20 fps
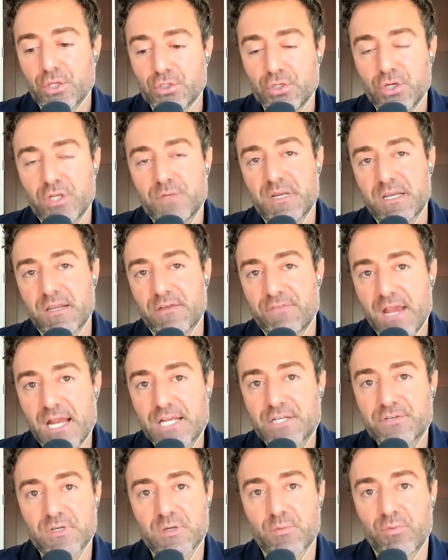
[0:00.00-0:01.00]
good
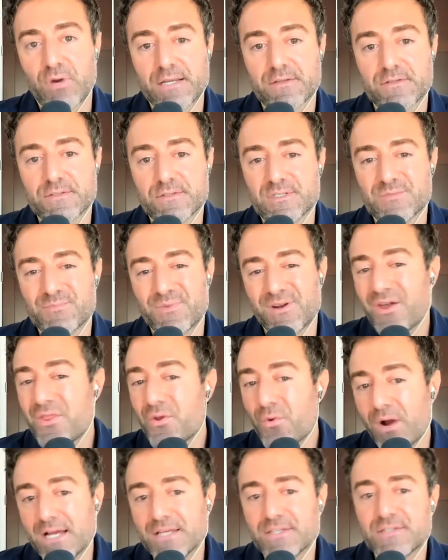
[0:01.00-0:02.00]
manufacturing practices, but
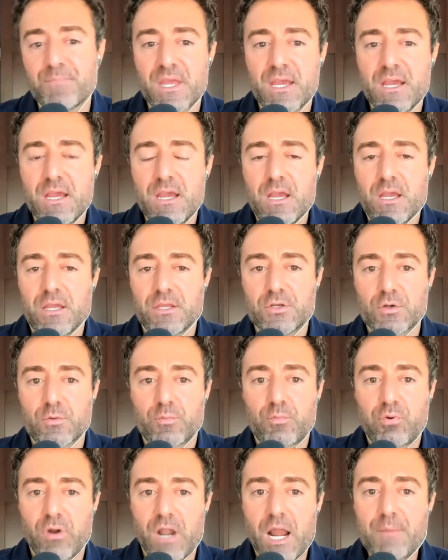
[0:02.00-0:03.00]
otherwise you're
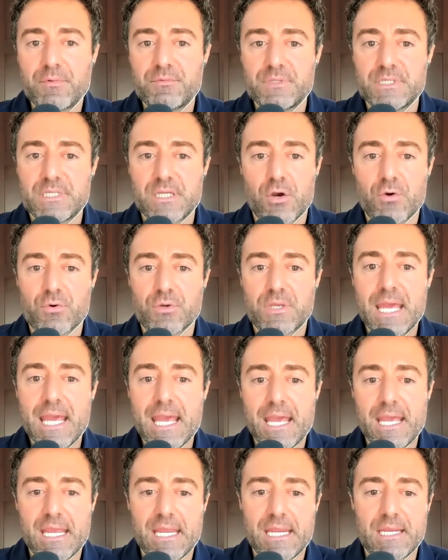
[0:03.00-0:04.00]
probably
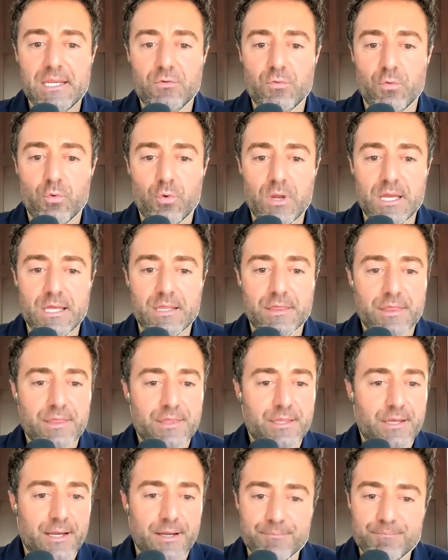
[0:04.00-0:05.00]
okay with
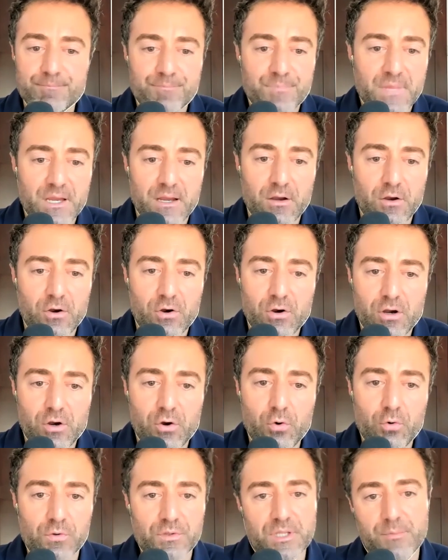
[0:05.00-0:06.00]
um, a, a
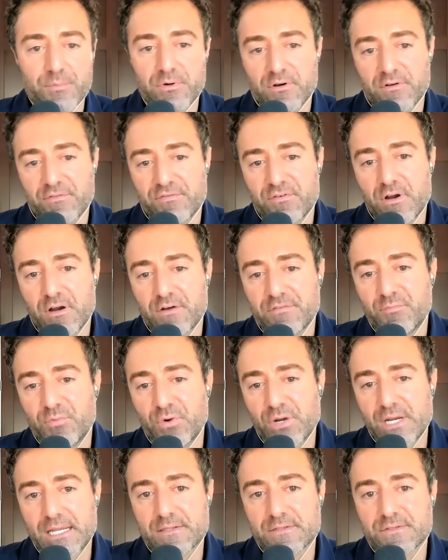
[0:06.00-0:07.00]
whole number of, of
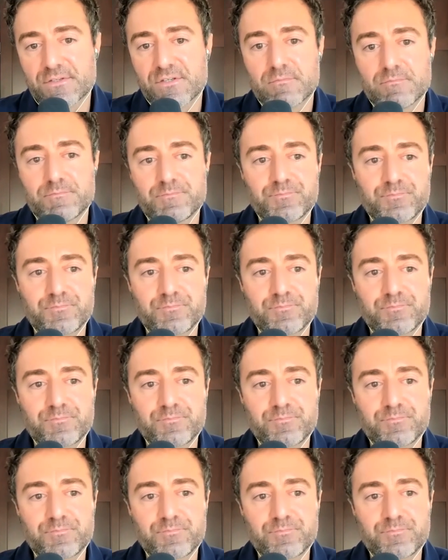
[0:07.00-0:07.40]
brands.